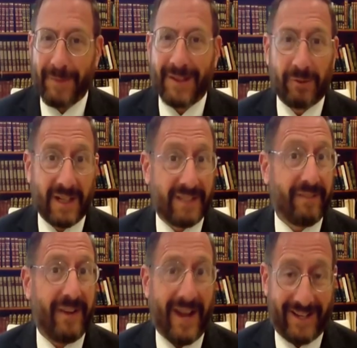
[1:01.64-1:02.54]

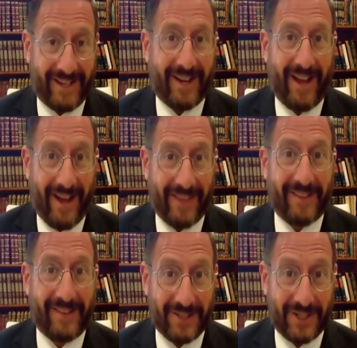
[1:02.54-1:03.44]
absolutely divided
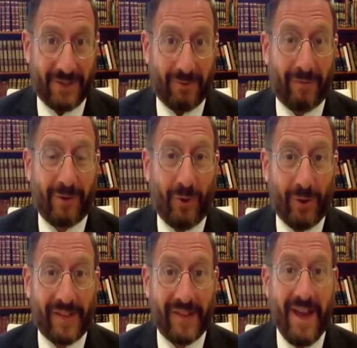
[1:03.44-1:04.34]
on this issue. Of
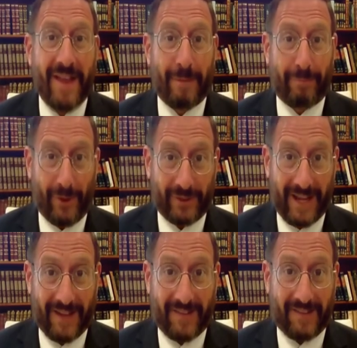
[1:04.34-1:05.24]
course, the
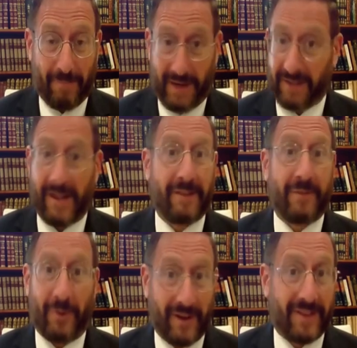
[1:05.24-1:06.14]
protests make a
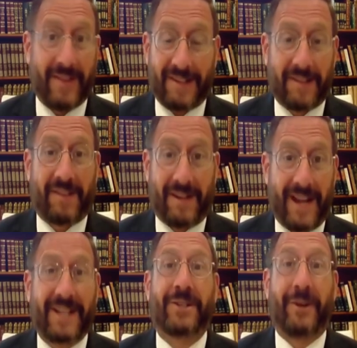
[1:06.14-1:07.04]
lot of noise, and that's
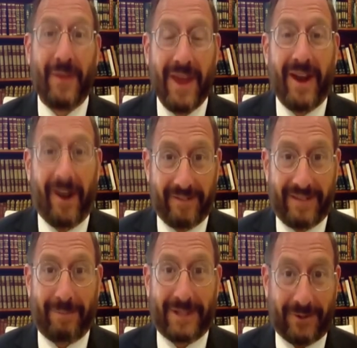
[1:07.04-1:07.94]
just the nature
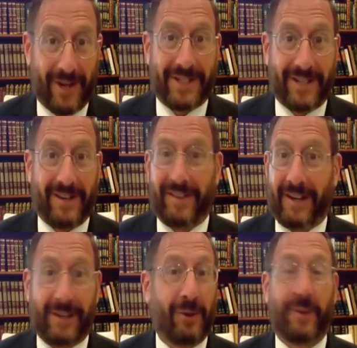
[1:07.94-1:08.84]
of
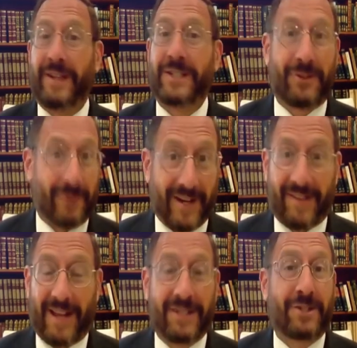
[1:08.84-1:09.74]
demonstrations and closing
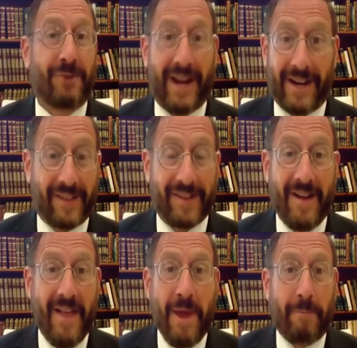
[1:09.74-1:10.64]
streets and
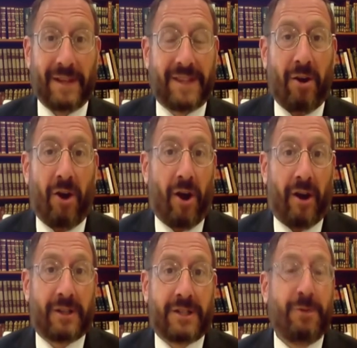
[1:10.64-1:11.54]
strikes. But
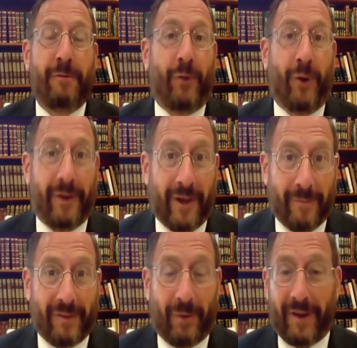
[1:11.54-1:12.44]
there are 2
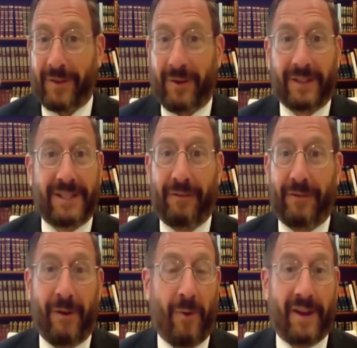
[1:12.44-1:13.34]
forums. One is called
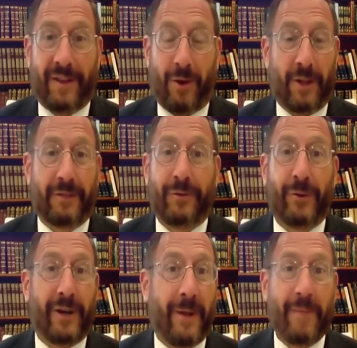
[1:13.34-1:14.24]
Tikva, one is
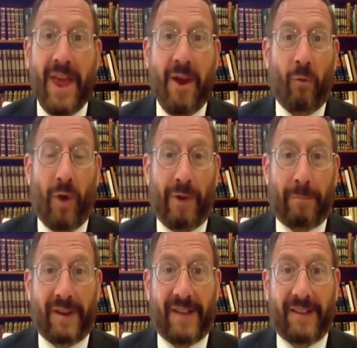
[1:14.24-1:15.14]
called Gvura.
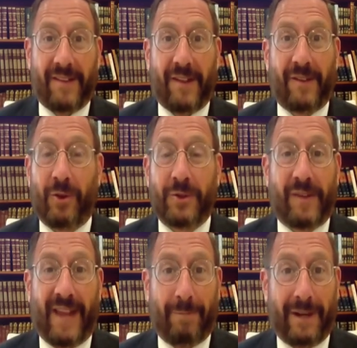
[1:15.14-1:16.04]
One represents
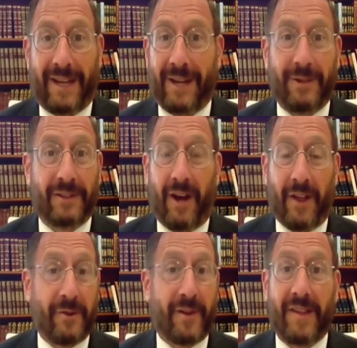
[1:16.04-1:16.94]
soldiers that have been
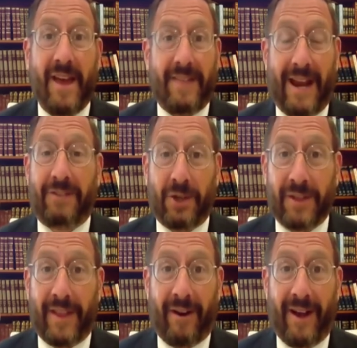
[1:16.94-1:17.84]
killed, others that have
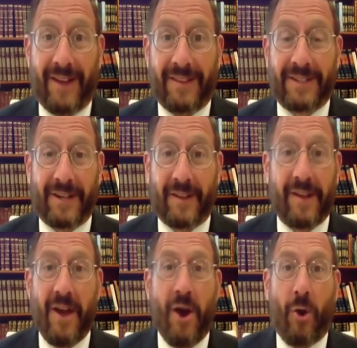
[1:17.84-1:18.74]
children that are
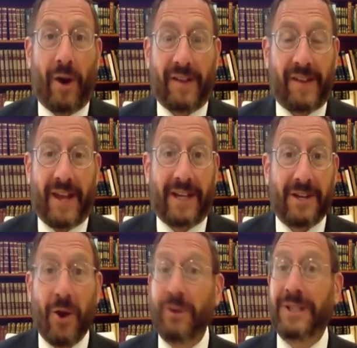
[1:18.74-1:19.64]
hostages, who are
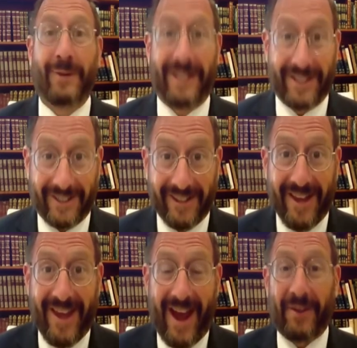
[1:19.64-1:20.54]
saying no to a deal.
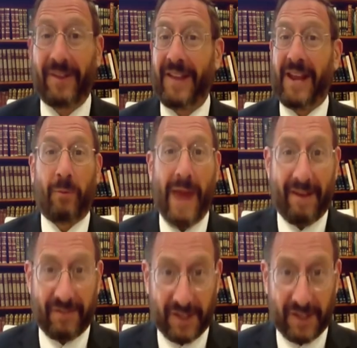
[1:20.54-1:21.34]
And they're saying